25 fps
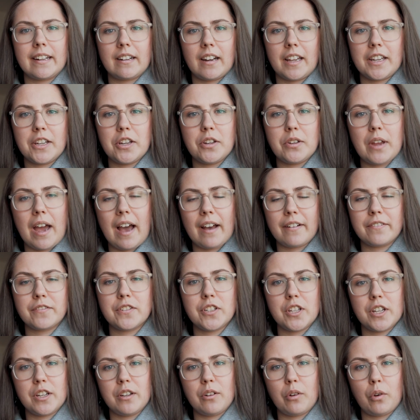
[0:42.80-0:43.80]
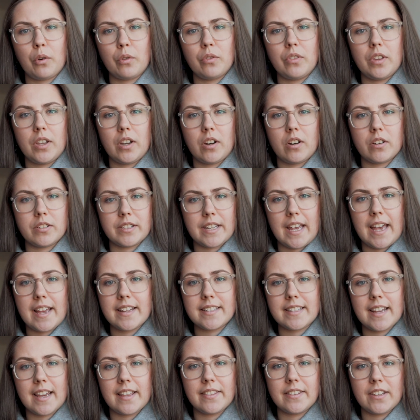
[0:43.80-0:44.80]
like you have to on the RZ
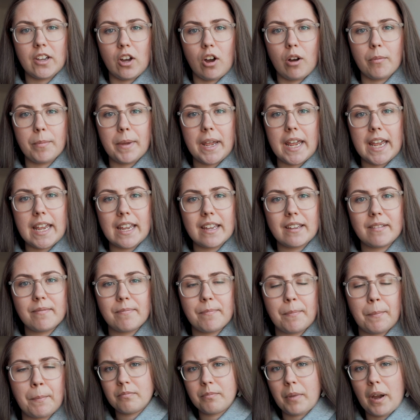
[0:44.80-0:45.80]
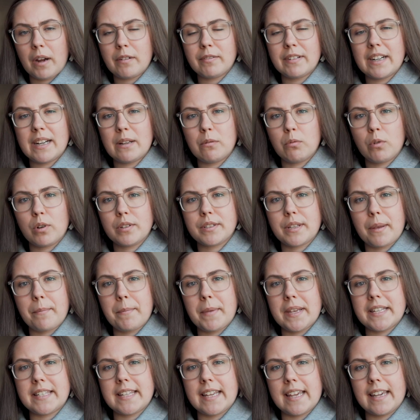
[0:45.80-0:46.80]
and the RB. But I really was
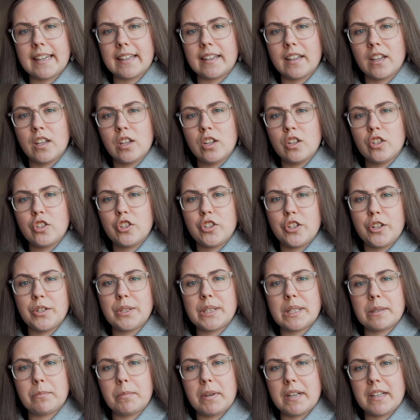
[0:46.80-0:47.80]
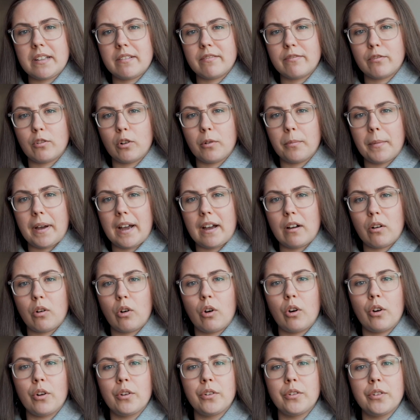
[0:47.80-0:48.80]
missing shooting medium format
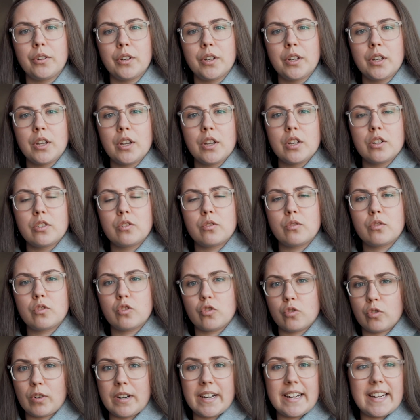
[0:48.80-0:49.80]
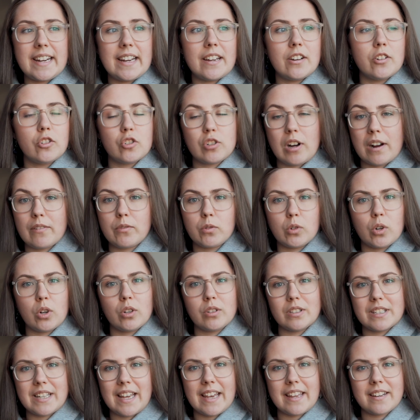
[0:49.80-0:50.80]
on street and travel
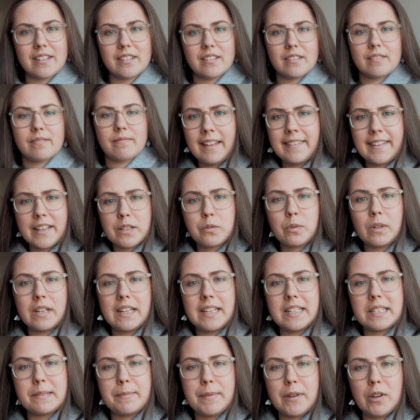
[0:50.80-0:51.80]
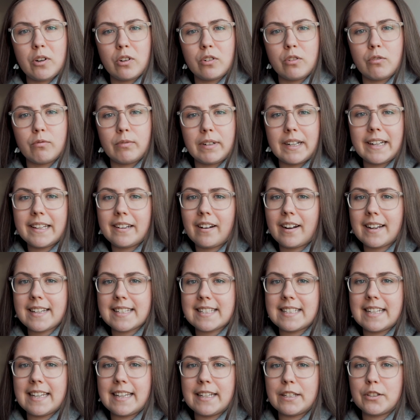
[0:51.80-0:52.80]
content. And that's what leads me on really
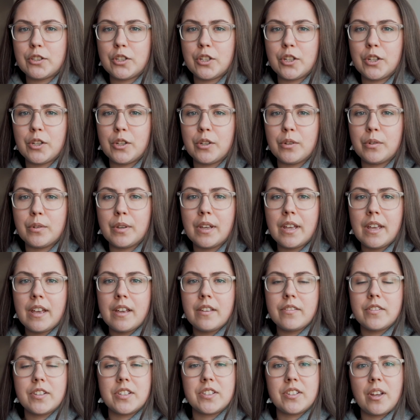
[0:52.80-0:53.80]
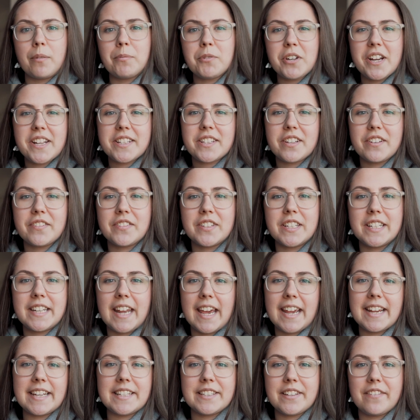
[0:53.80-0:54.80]
nicely to the subject of
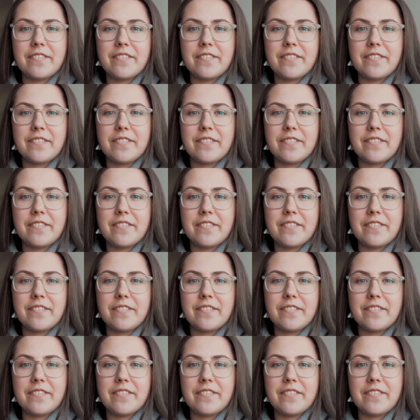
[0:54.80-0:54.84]
today's